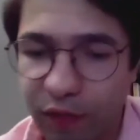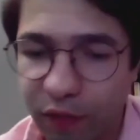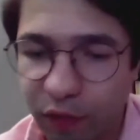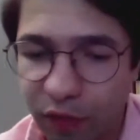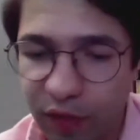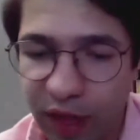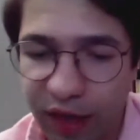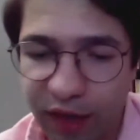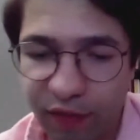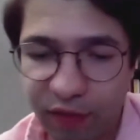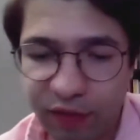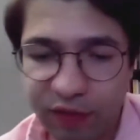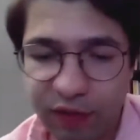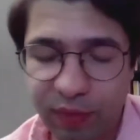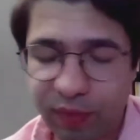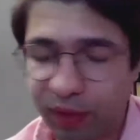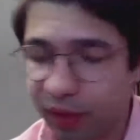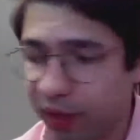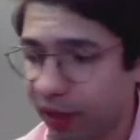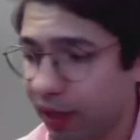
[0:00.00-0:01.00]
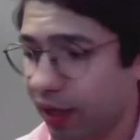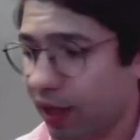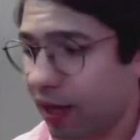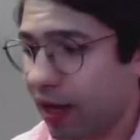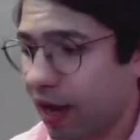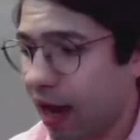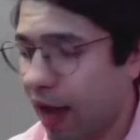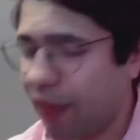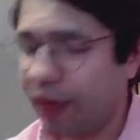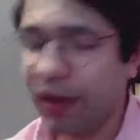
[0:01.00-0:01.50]
give you that level of stability.
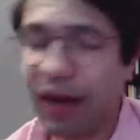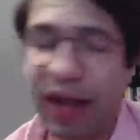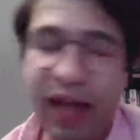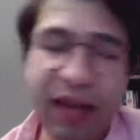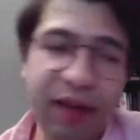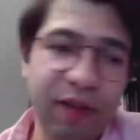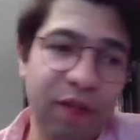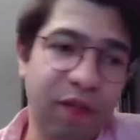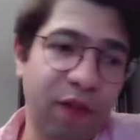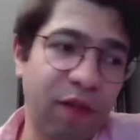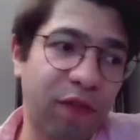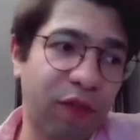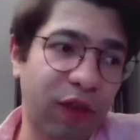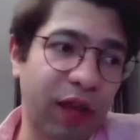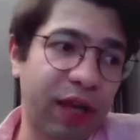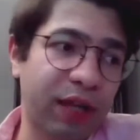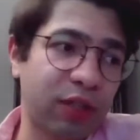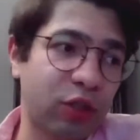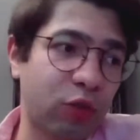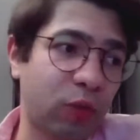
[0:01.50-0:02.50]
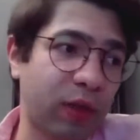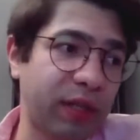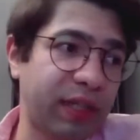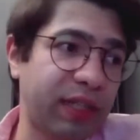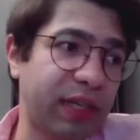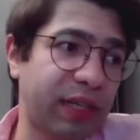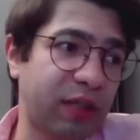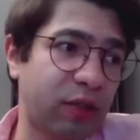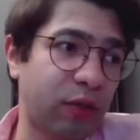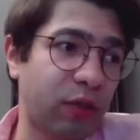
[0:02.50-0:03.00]
And then I had a, a flight in
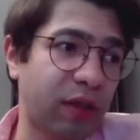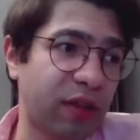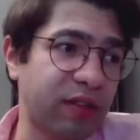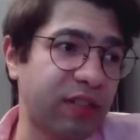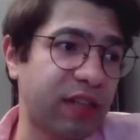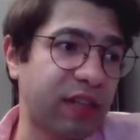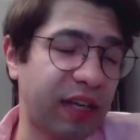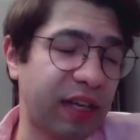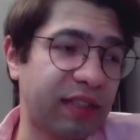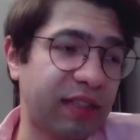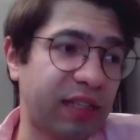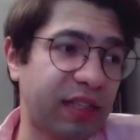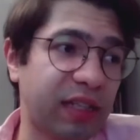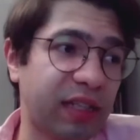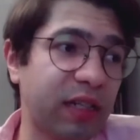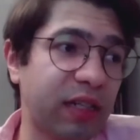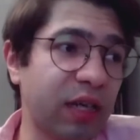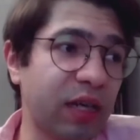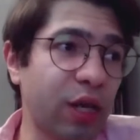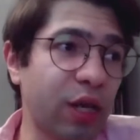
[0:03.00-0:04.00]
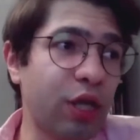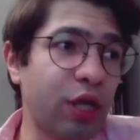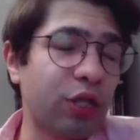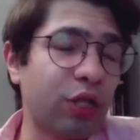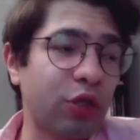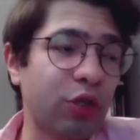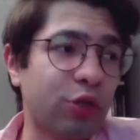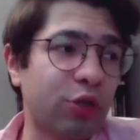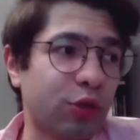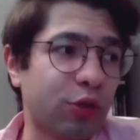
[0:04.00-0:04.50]
20, 2018
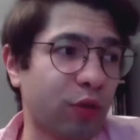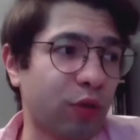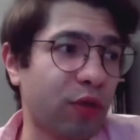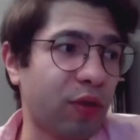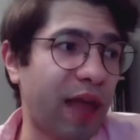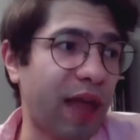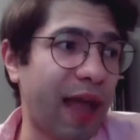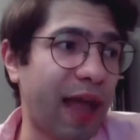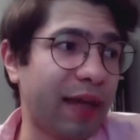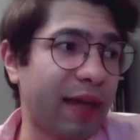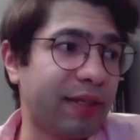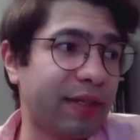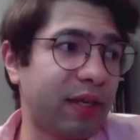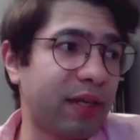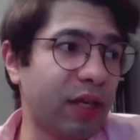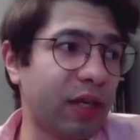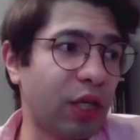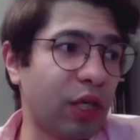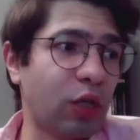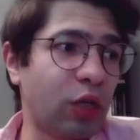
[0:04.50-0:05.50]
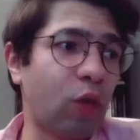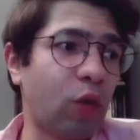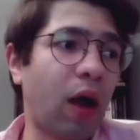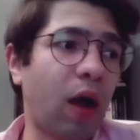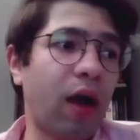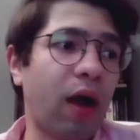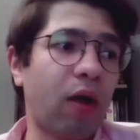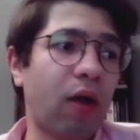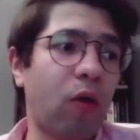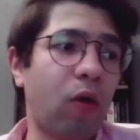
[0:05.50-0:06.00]
to ensure that you
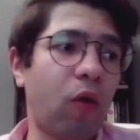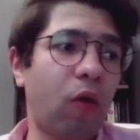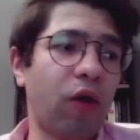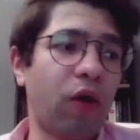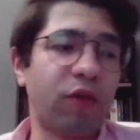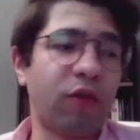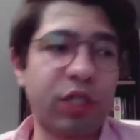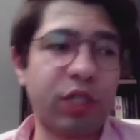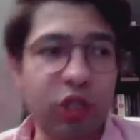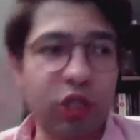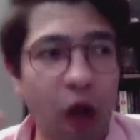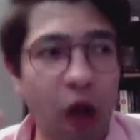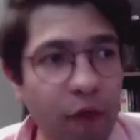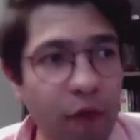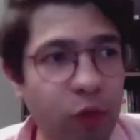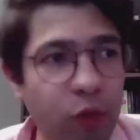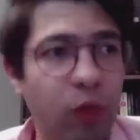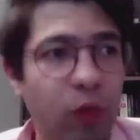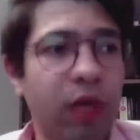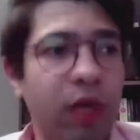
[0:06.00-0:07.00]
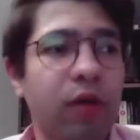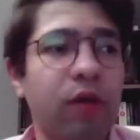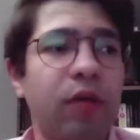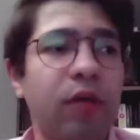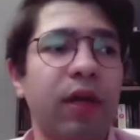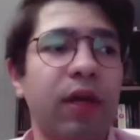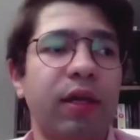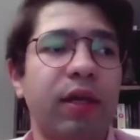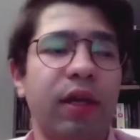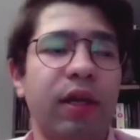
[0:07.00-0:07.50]
know all of our
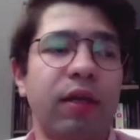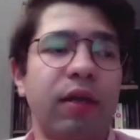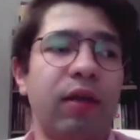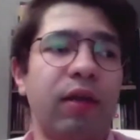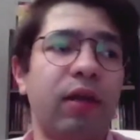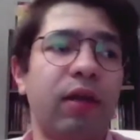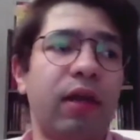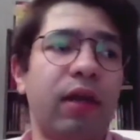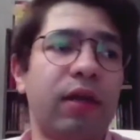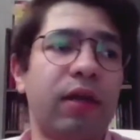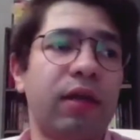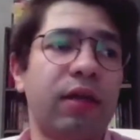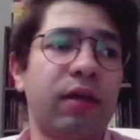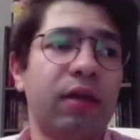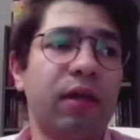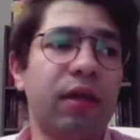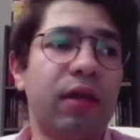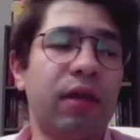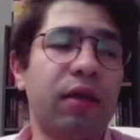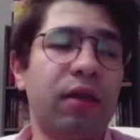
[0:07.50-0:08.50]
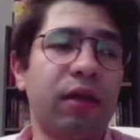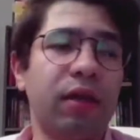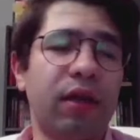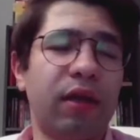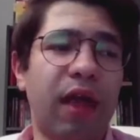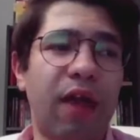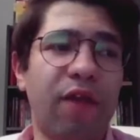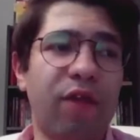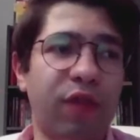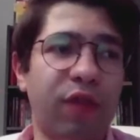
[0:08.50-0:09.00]
software and and and
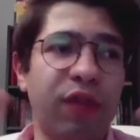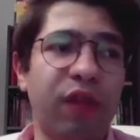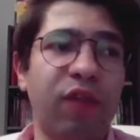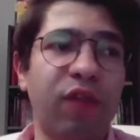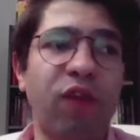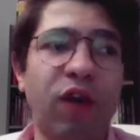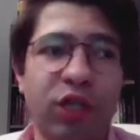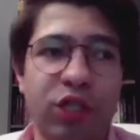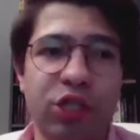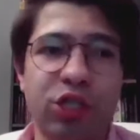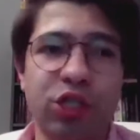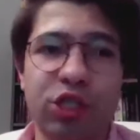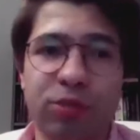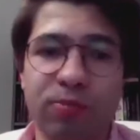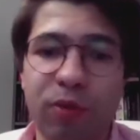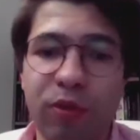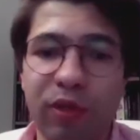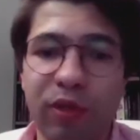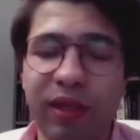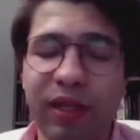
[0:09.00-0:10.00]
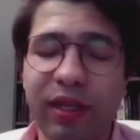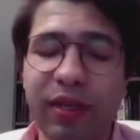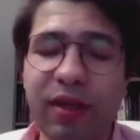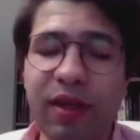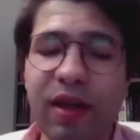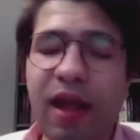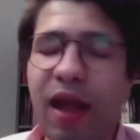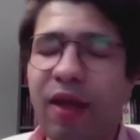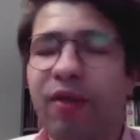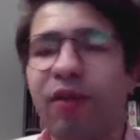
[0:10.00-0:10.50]
everything functions smoothly.
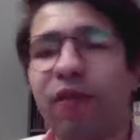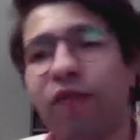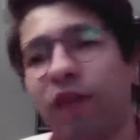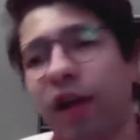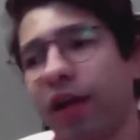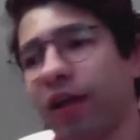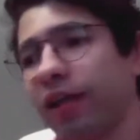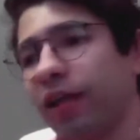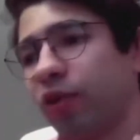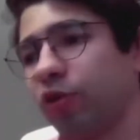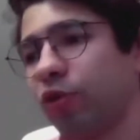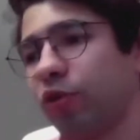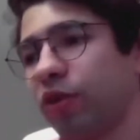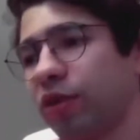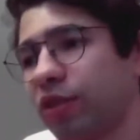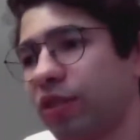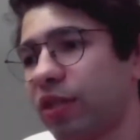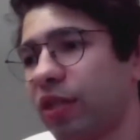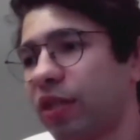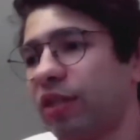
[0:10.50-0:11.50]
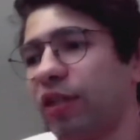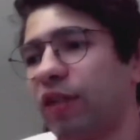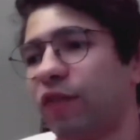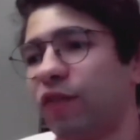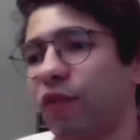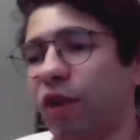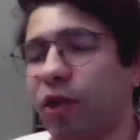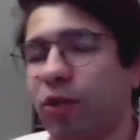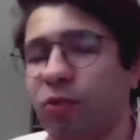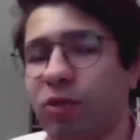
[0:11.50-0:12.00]
And then finally, our
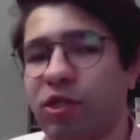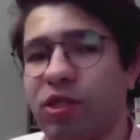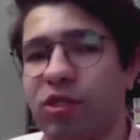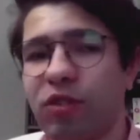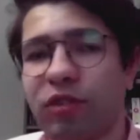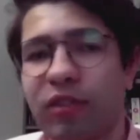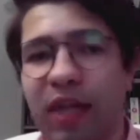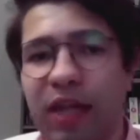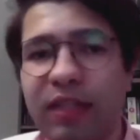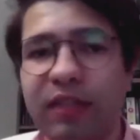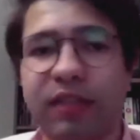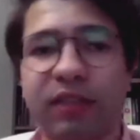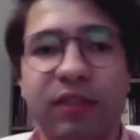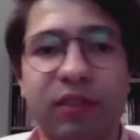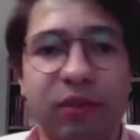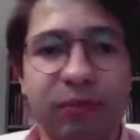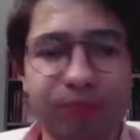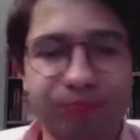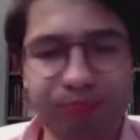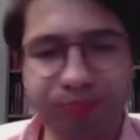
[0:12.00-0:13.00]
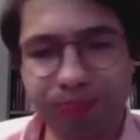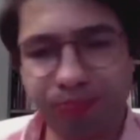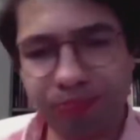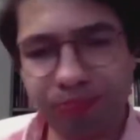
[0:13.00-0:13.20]
2019 flight was to test